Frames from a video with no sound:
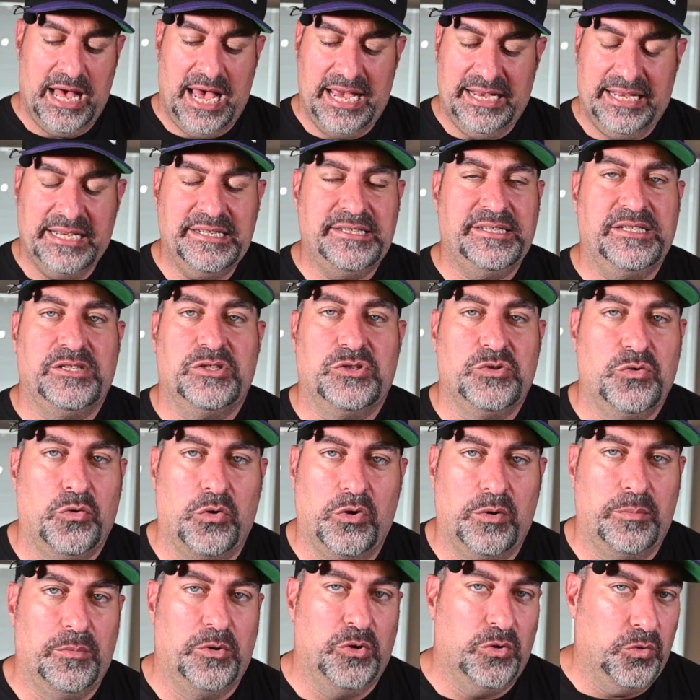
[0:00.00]
I guess is
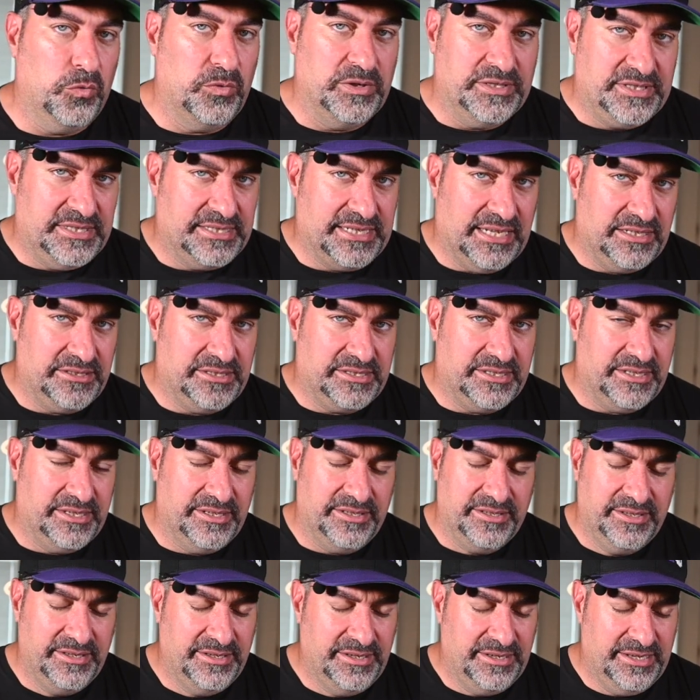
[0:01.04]
normal with
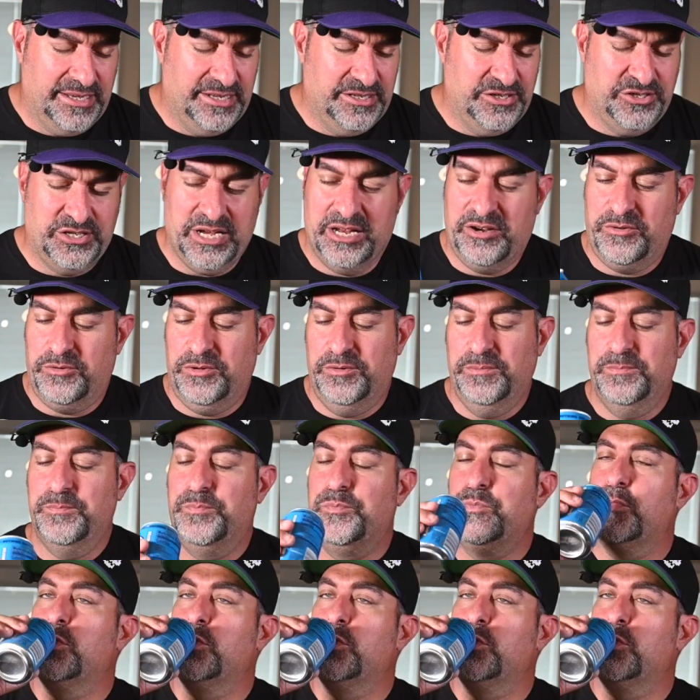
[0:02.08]
seltzer in general.